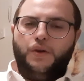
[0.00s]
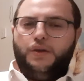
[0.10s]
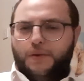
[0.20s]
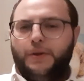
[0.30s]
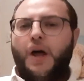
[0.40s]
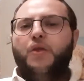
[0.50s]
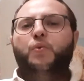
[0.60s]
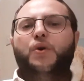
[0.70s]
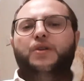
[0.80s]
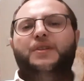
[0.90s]
So in other
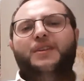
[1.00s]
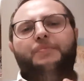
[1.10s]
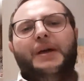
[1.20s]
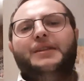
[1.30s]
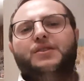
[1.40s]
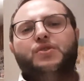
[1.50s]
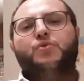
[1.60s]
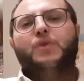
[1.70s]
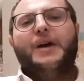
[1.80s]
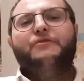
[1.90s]
words, it's better to
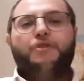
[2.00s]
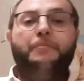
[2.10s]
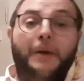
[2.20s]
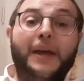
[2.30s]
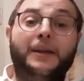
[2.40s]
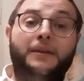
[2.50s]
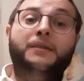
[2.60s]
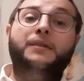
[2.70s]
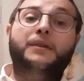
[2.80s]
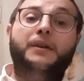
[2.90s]
cry from pain
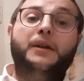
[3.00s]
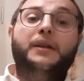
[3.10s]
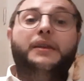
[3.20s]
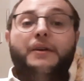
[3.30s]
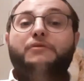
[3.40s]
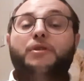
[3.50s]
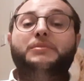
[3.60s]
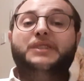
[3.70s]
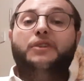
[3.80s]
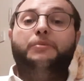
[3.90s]
than from
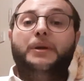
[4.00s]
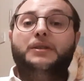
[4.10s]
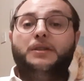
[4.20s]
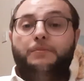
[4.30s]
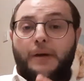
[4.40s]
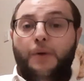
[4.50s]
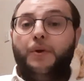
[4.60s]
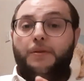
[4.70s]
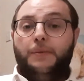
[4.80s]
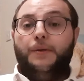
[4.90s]
self-pity. Bear
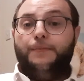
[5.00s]
with me.